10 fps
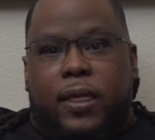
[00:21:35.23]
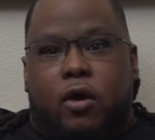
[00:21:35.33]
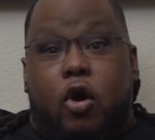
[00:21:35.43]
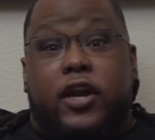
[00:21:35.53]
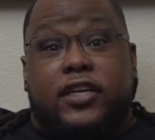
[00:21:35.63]

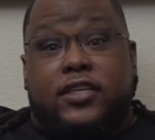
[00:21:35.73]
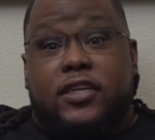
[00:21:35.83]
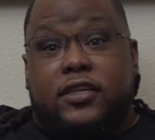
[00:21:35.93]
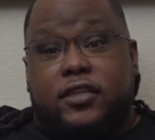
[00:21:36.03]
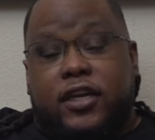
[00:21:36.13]
hard
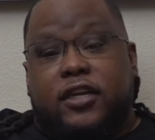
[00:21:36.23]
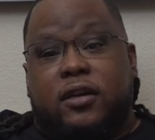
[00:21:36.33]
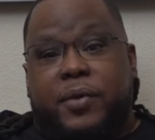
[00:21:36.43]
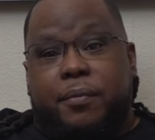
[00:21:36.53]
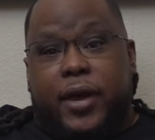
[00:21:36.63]
decisions needed
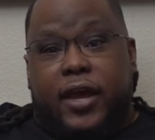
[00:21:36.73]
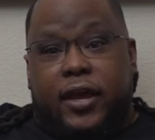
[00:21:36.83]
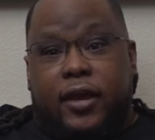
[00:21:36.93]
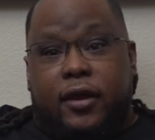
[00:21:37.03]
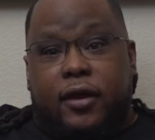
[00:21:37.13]
to be
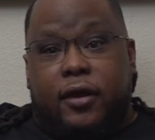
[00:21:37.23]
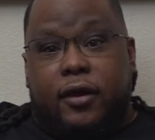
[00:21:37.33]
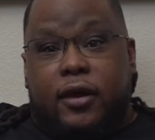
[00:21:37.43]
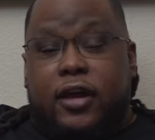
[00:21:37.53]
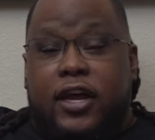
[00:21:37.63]
made,
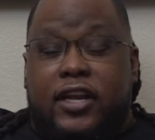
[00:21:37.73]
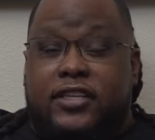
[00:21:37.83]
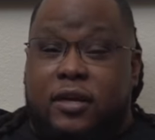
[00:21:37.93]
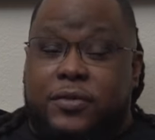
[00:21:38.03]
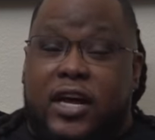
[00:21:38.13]
and
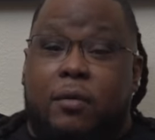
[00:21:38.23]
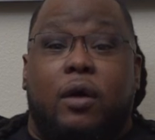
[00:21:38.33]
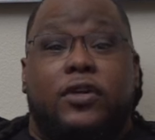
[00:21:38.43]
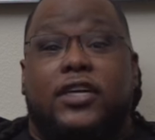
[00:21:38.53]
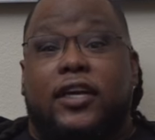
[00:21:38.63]
sometimes I
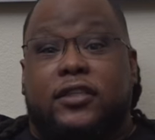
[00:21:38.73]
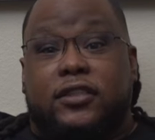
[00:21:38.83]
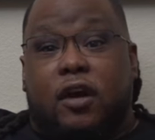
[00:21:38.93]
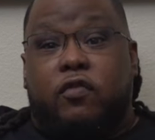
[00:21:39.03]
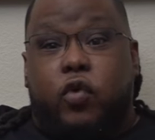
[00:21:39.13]
would take
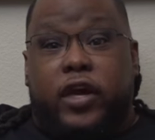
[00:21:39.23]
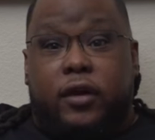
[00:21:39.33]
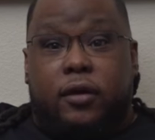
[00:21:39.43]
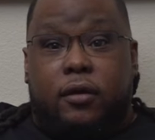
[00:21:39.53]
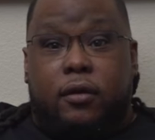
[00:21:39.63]
this off way.
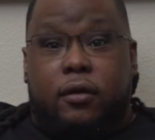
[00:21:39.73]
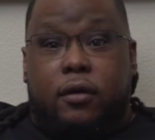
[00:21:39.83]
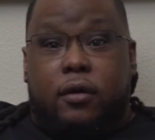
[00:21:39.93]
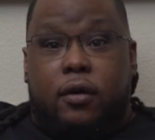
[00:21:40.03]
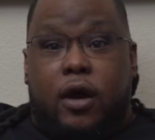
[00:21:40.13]

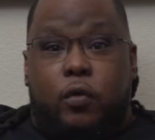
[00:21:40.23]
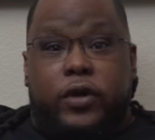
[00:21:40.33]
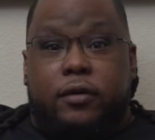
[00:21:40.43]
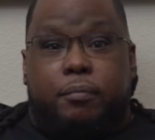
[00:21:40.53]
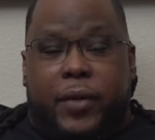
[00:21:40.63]
I
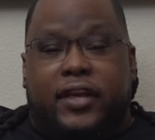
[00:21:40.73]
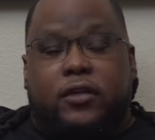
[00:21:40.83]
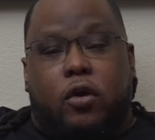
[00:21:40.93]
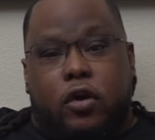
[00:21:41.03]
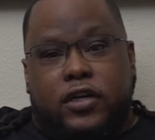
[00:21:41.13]
wouldn't make
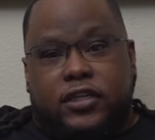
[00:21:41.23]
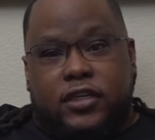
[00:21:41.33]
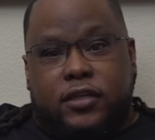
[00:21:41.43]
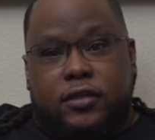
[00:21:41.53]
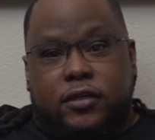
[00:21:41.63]
the hard
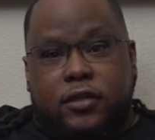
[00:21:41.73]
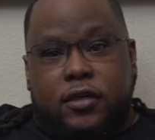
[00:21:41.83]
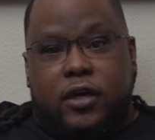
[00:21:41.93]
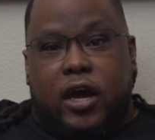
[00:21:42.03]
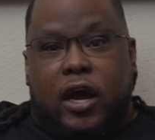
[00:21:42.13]
decisions.
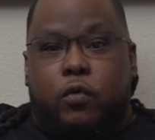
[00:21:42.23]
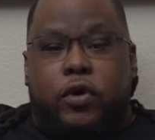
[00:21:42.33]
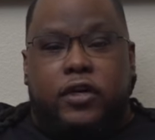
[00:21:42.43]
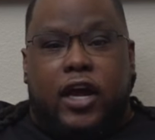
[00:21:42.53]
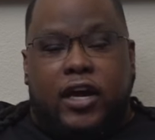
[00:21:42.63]
Right. I, I,
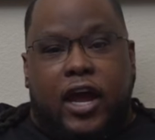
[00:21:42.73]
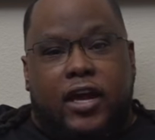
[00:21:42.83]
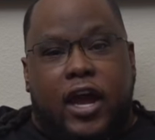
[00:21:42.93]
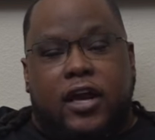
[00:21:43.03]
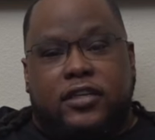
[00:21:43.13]
right, right. I, I
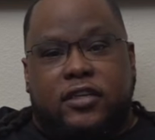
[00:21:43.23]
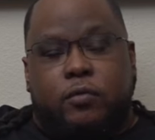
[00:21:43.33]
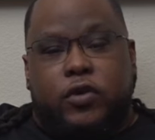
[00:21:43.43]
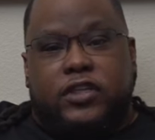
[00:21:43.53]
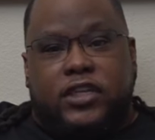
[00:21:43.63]
kind of
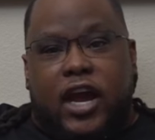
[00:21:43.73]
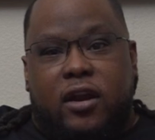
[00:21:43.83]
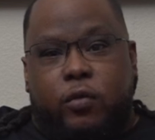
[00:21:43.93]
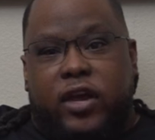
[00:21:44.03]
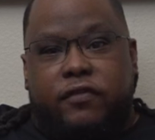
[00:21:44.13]
somewhat shied
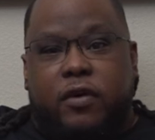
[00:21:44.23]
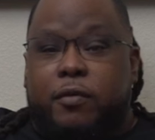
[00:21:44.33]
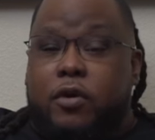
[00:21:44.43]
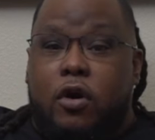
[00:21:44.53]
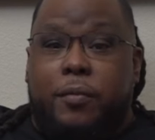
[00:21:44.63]
away from
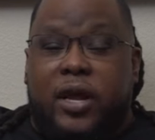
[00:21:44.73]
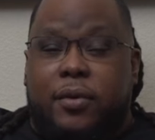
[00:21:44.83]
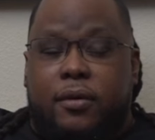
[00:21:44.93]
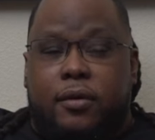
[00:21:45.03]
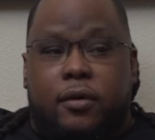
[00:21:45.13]
it, or
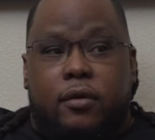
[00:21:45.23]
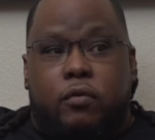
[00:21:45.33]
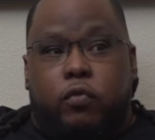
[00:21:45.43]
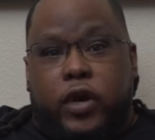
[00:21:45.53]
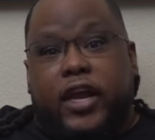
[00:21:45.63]
maybe
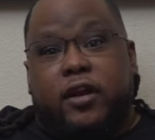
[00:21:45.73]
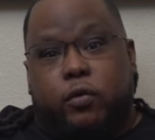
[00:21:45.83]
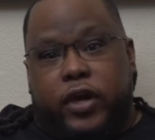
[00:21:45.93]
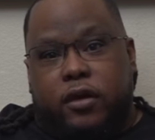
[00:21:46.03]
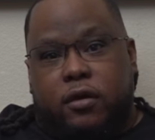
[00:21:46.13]
ran
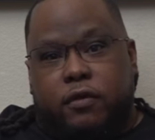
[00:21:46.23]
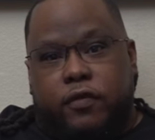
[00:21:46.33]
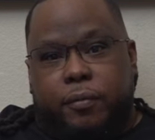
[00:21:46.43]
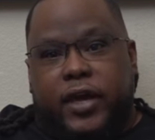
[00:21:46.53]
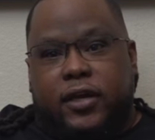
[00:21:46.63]
away
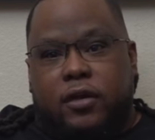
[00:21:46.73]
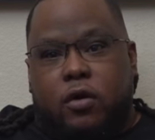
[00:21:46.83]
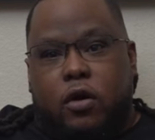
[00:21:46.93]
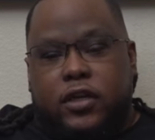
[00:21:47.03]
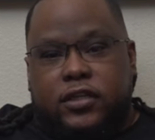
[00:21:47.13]
from making the
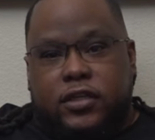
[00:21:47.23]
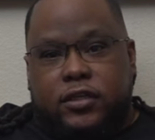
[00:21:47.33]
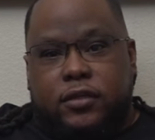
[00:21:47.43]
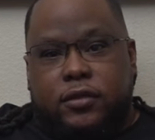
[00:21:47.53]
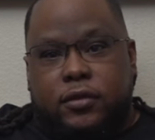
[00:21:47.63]
hard
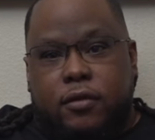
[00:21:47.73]
decisions.